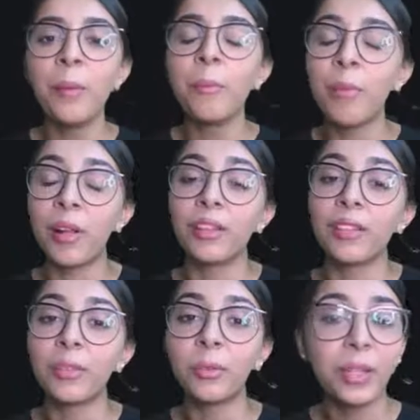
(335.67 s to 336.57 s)

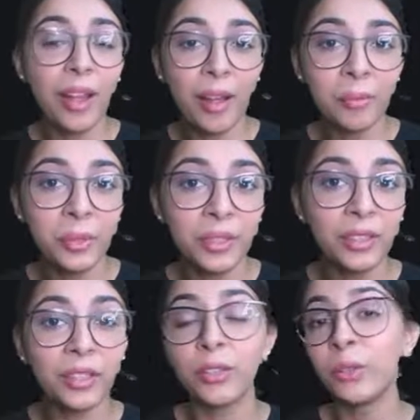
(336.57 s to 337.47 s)
but what happened
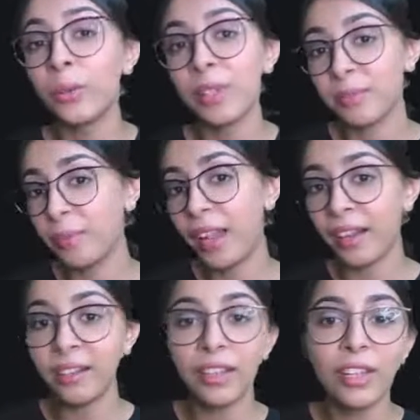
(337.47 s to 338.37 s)
didn't go as
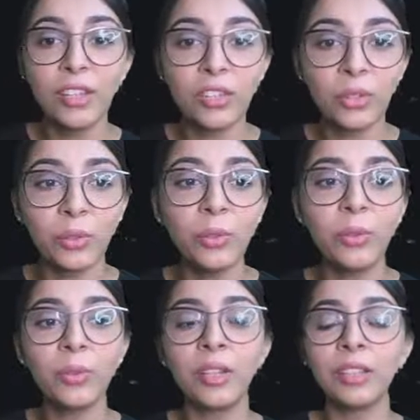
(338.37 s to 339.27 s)
planned. So
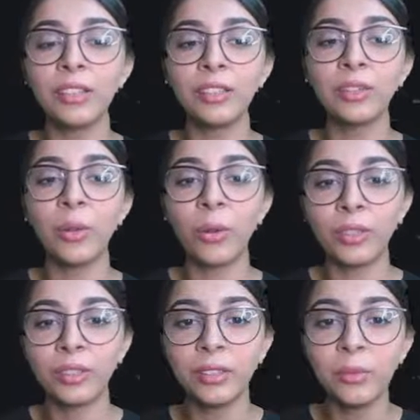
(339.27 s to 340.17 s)
the
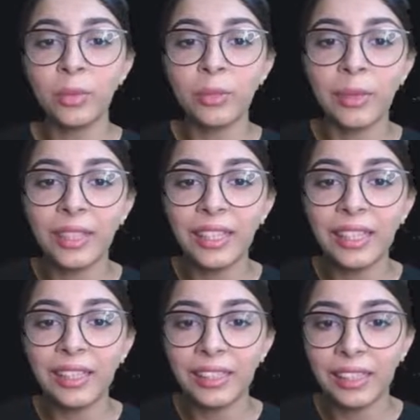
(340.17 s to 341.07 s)
author was very
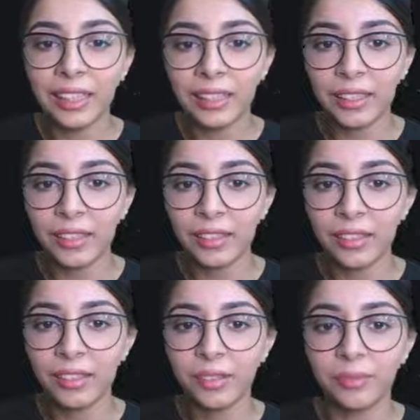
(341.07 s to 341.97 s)

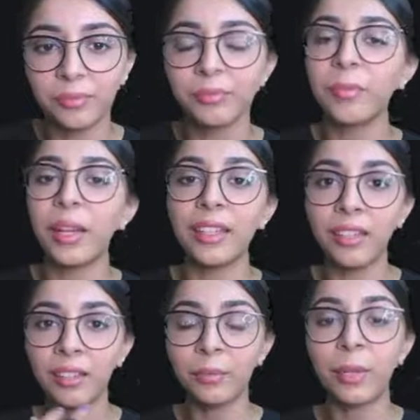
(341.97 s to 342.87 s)
irritated by
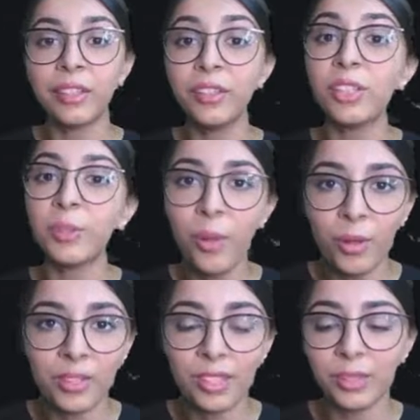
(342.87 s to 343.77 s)
the
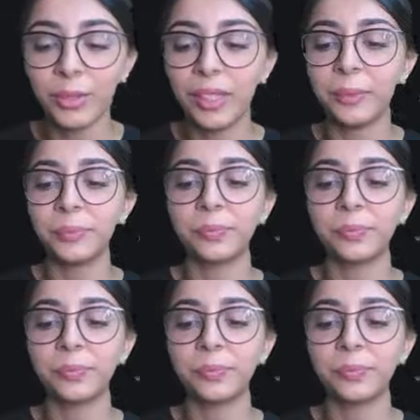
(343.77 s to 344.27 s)
response. Okay,